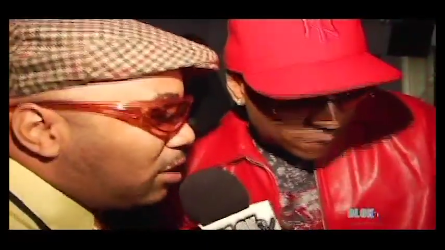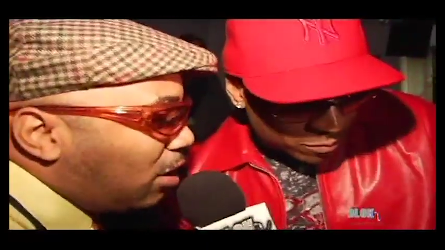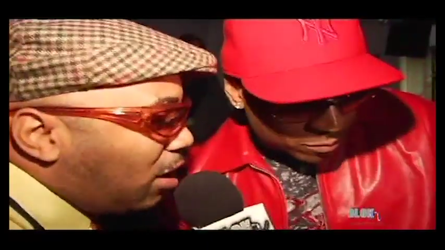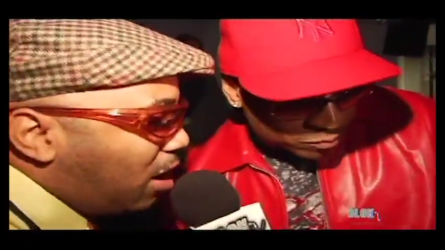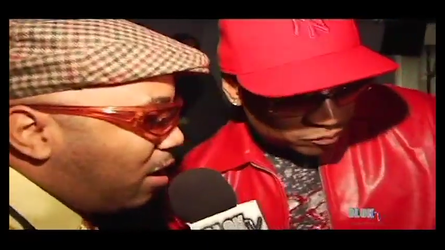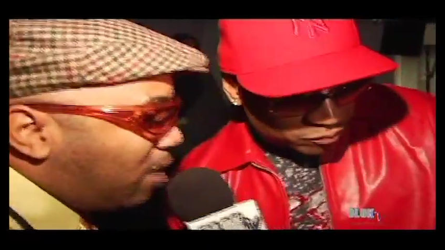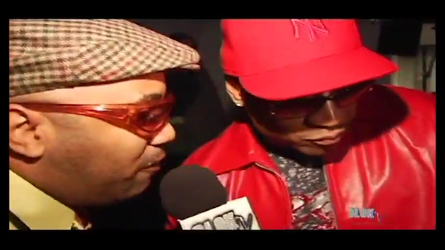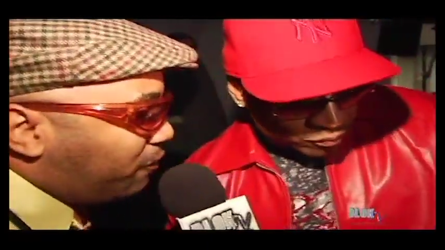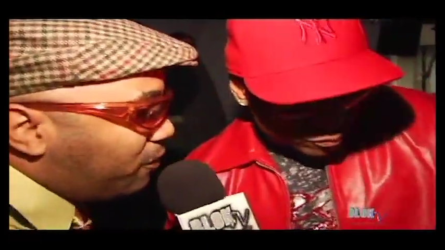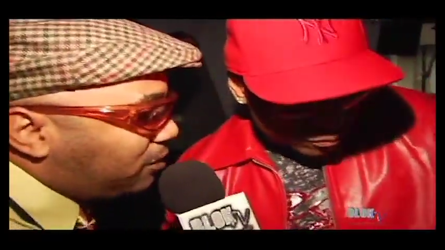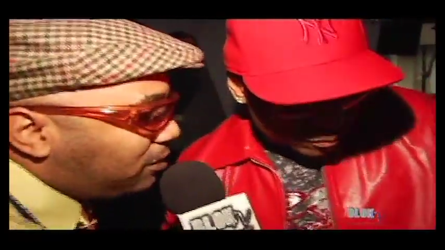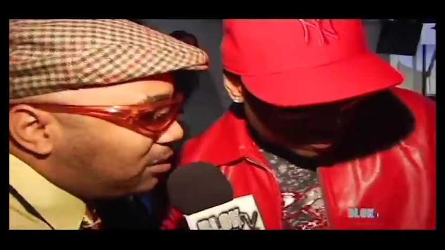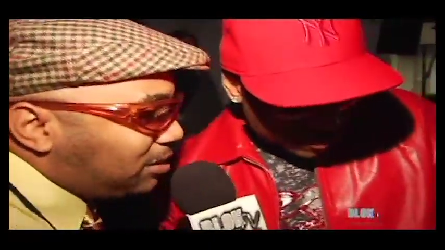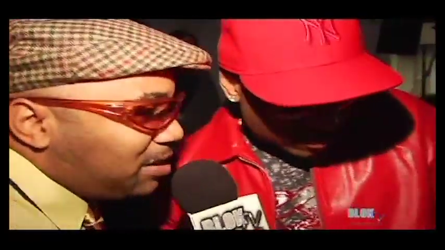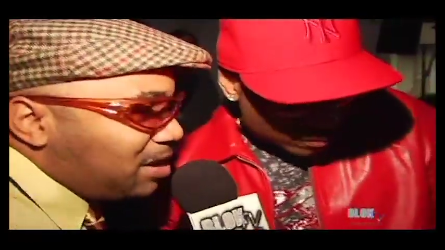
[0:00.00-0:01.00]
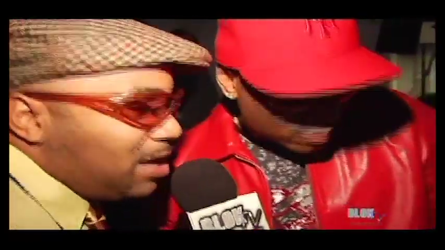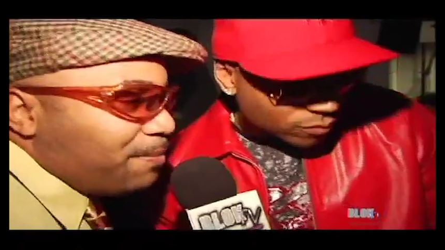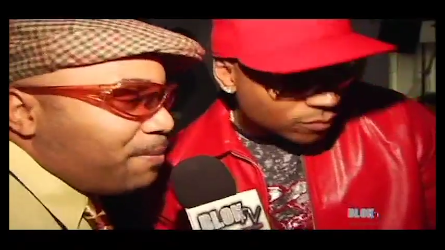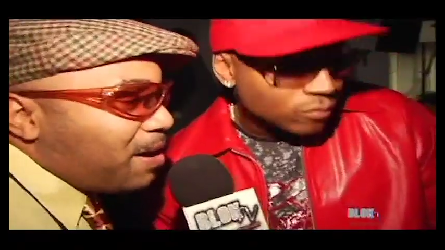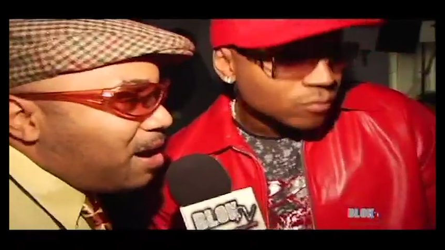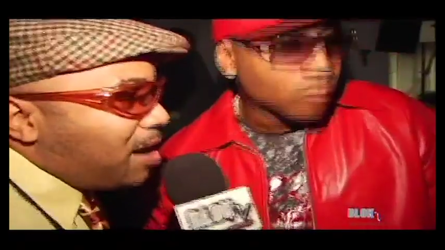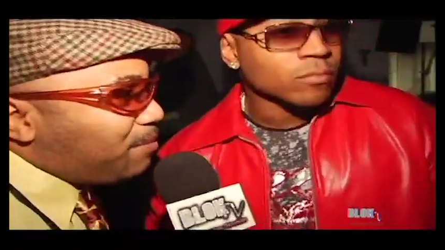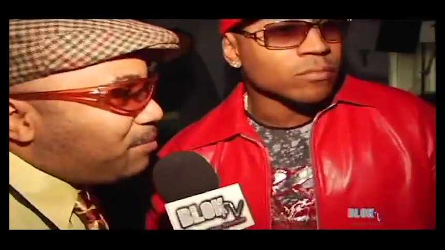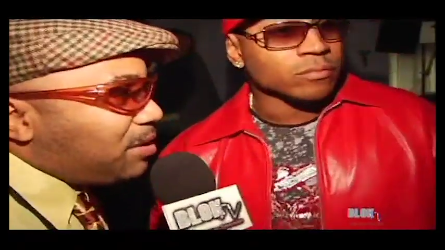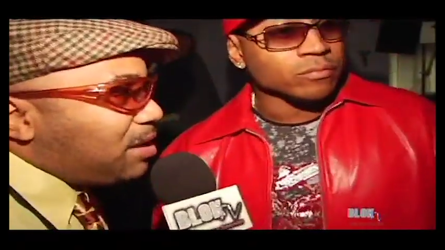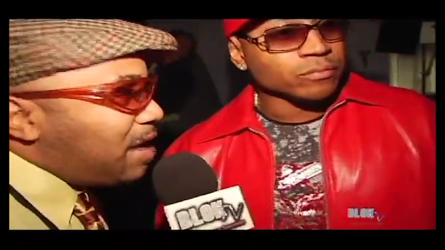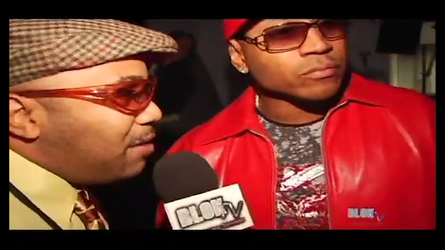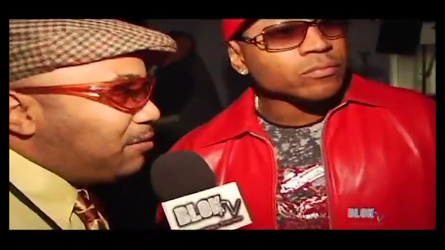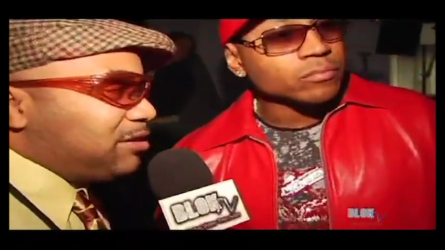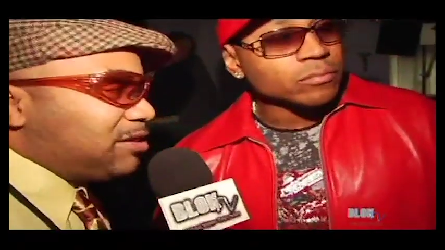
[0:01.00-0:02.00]
Speaker 1: of hip-hop.
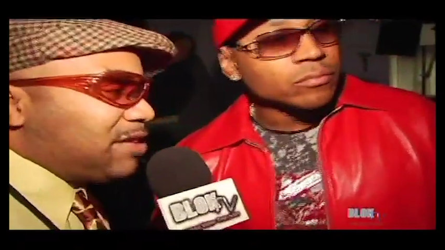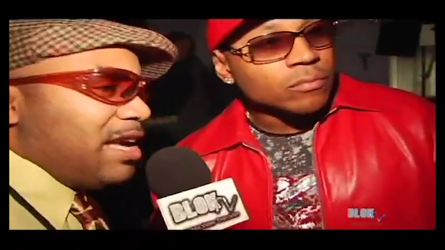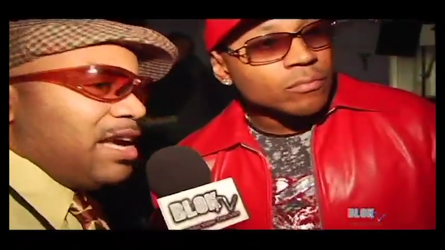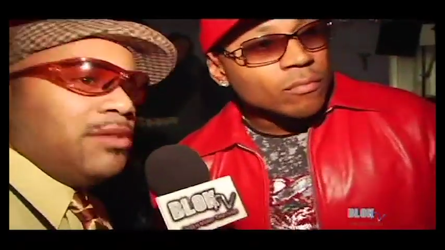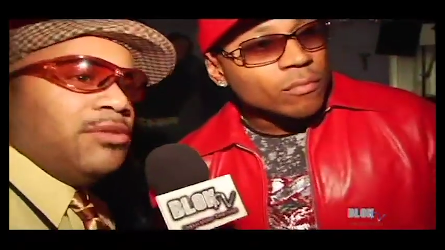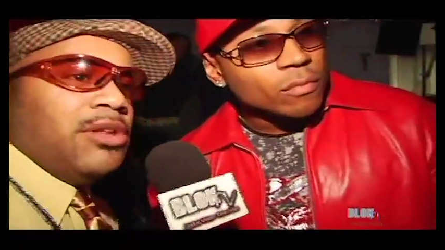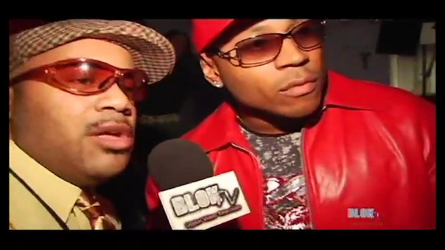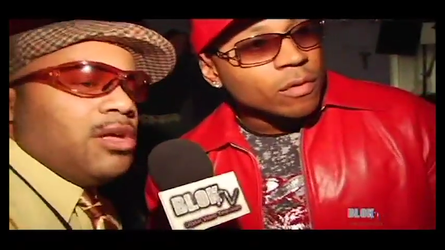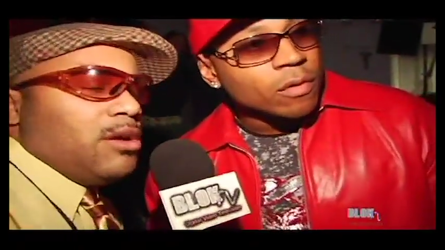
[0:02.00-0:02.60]
I've been saying,